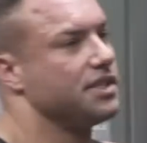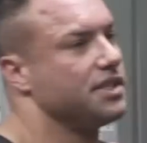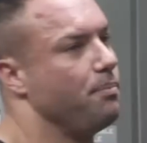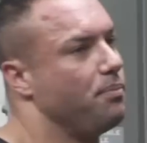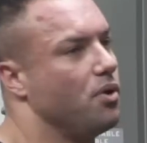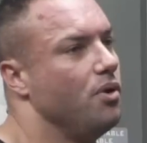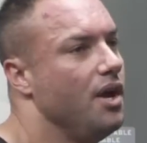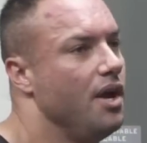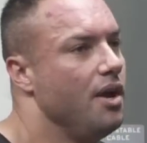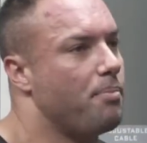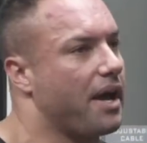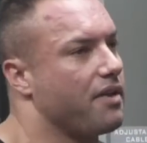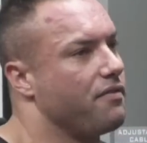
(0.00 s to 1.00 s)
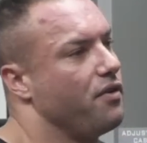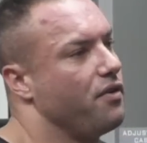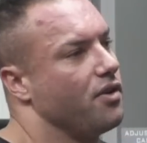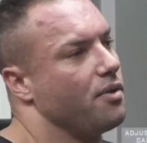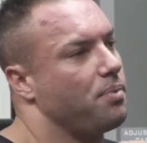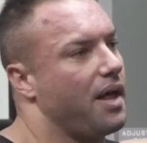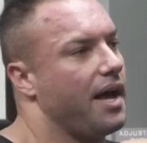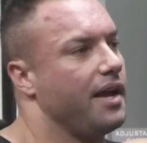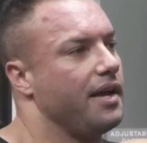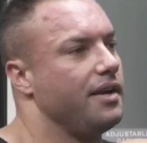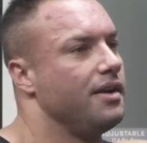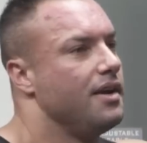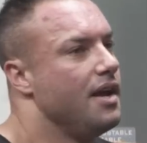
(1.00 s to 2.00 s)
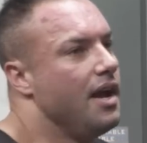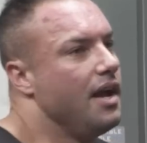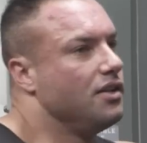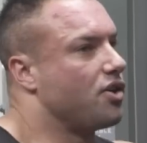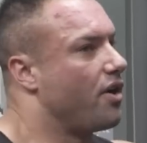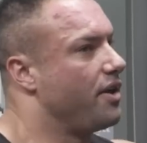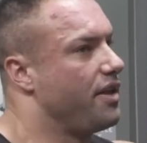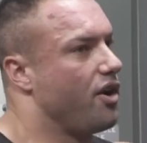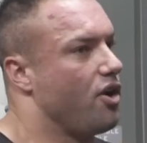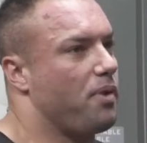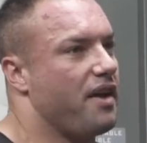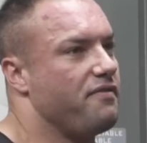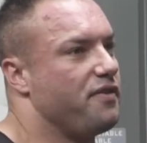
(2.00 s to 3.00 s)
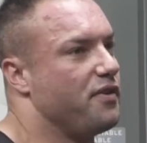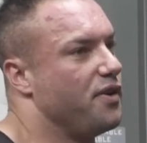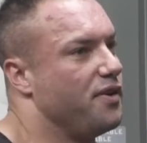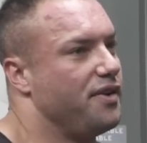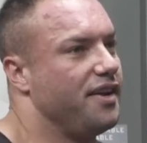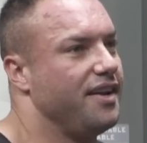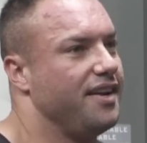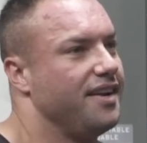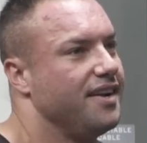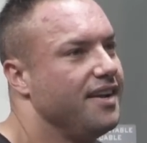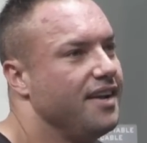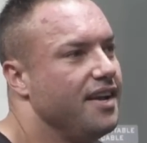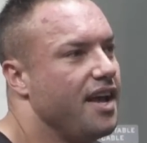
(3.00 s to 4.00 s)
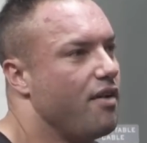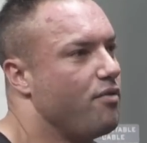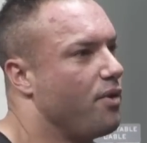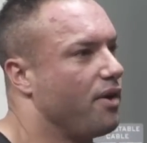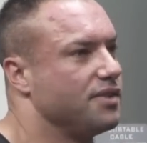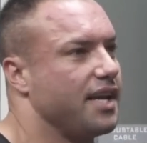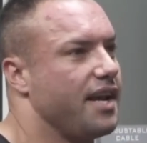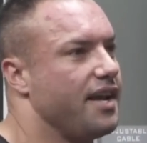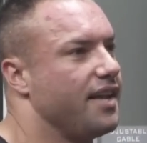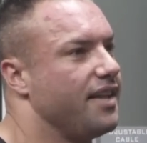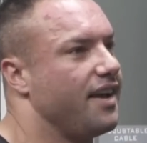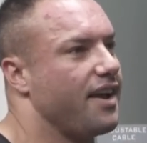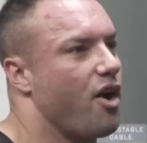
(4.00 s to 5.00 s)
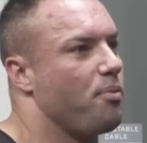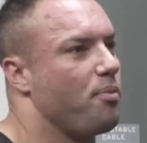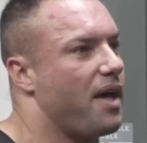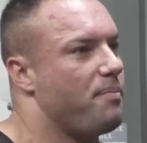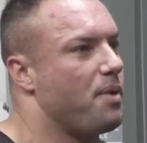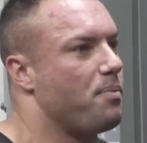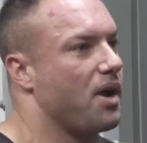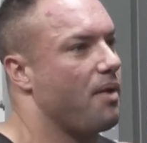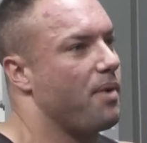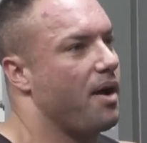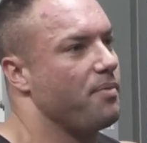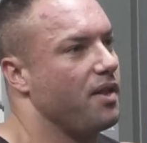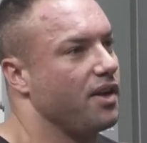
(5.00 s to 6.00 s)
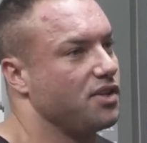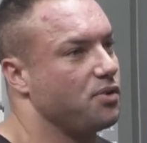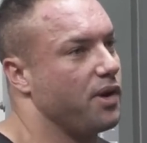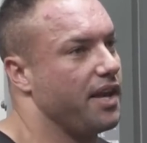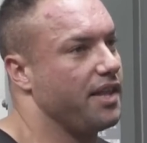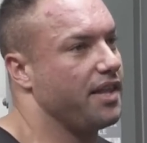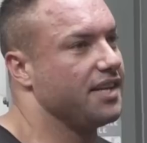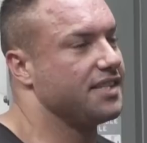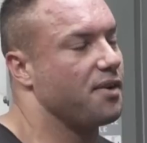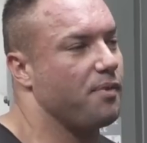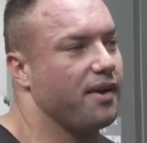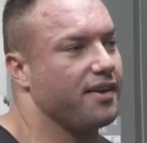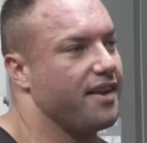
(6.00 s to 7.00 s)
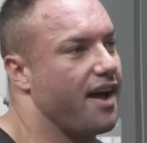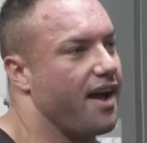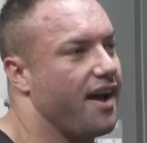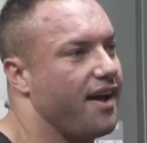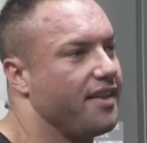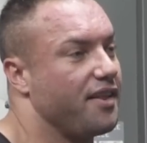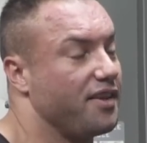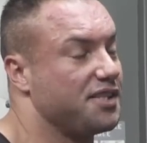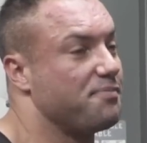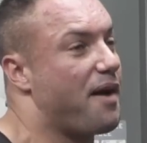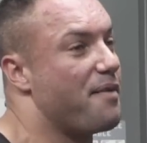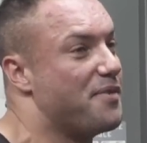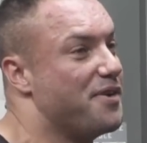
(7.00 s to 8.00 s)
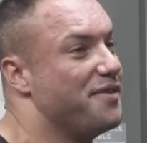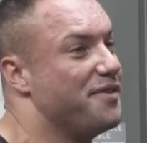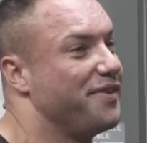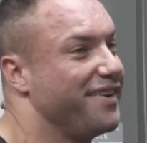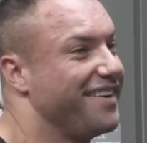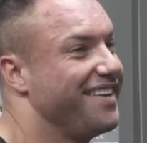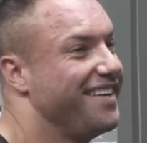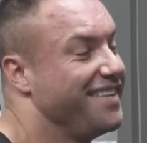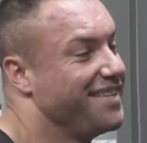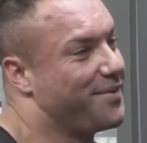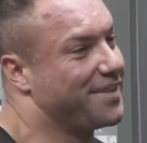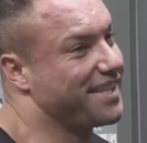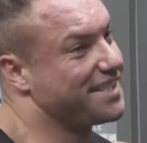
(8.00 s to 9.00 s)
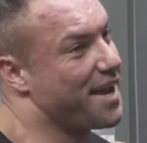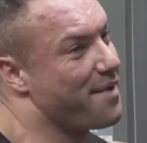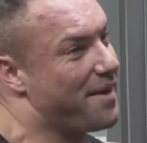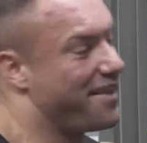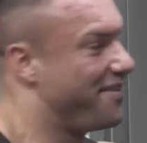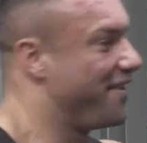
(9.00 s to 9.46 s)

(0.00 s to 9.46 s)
simple. Pack your food on the plane. Don't eat the airplane food. Even when I was eating and the airplane people come up and they're like, do you want to eat this? And I'm like, nah. They're like, smart move. What does that say about the